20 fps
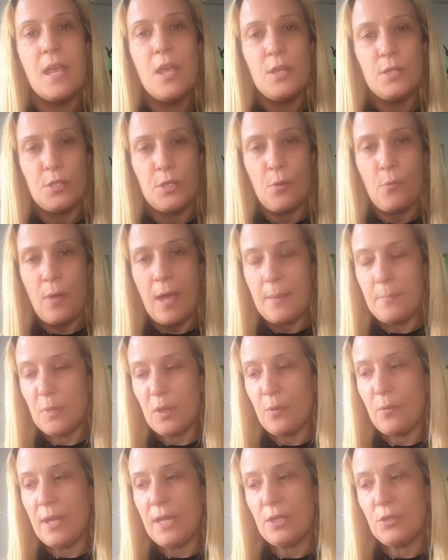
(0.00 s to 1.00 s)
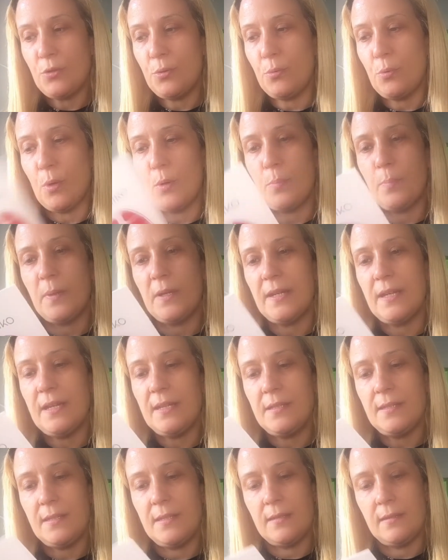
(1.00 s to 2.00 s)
So I'm going to open it.